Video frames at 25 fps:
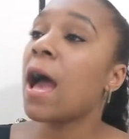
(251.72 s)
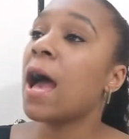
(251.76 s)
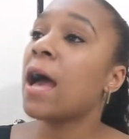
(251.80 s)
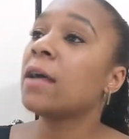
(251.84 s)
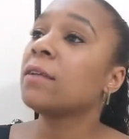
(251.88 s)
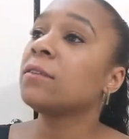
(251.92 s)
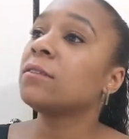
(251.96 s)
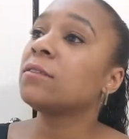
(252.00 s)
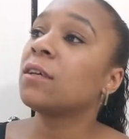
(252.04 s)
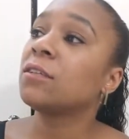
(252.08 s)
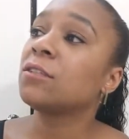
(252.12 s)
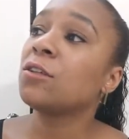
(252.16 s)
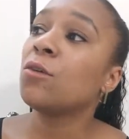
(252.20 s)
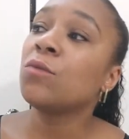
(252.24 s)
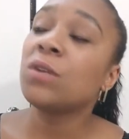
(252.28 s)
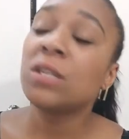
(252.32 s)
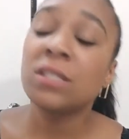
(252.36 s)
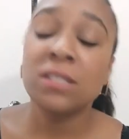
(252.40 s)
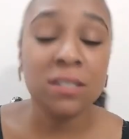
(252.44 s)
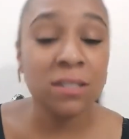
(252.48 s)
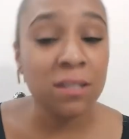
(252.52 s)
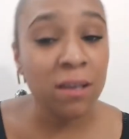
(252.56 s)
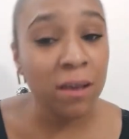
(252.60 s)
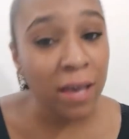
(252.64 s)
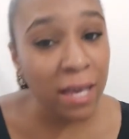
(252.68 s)
And I don't
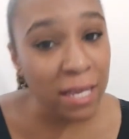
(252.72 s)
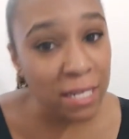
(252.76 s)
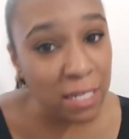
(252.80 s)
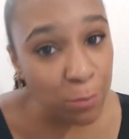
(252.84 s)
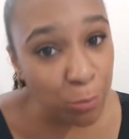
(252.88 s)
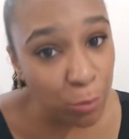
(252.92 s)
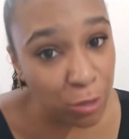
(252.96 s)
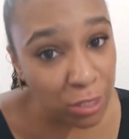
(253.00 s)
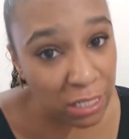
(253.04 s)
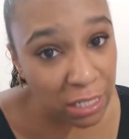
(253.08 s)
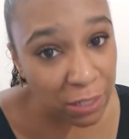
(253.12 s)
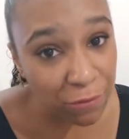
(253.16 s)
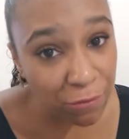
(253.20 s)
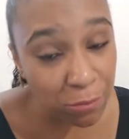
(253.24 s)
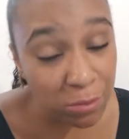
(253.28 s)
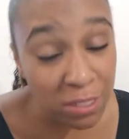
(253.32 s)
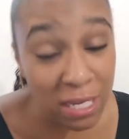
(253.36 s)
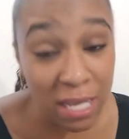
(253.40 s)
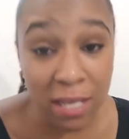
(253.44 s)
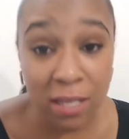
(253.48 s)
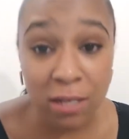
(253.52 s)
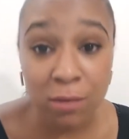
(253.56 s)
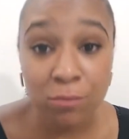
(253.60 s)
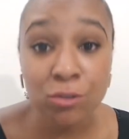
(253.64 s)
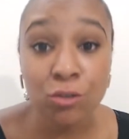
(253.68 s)
want to deter anybody from
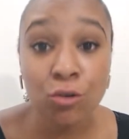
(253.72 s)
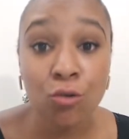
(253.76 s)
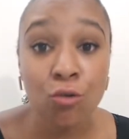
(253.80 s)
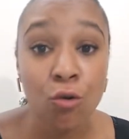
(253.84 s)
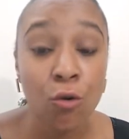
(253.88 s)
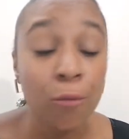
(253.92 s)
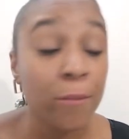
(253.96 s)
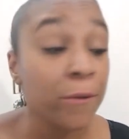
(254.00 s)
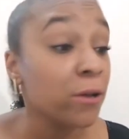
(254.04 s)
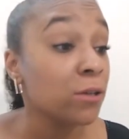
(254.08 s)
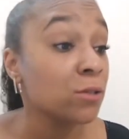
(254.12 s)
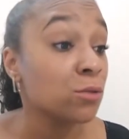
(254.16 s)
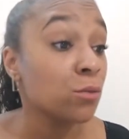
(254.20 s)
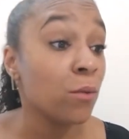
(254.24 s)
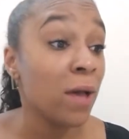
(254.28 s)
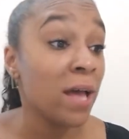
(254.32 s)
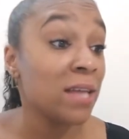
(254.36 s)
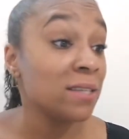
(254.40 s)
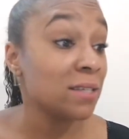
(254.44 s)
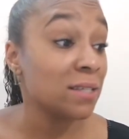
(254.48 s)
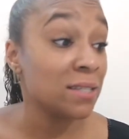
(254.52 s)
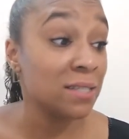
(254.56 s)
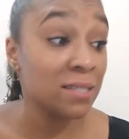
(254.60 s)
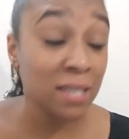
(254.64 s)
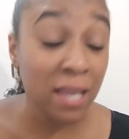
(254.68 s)
taking them to court because,
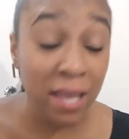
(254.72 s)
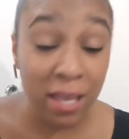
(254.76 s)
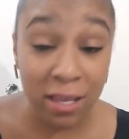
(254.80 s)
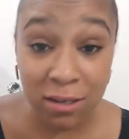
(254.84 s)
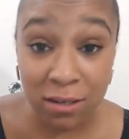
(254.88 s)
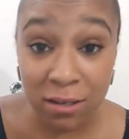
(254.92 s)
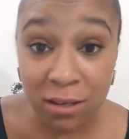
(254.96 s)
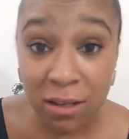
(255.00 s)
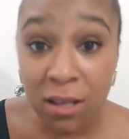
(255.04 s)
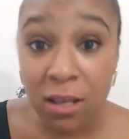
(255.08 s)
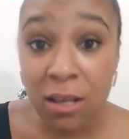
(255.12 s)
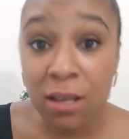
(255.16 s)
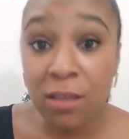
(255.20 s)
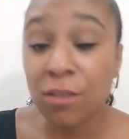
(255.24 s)
as I said,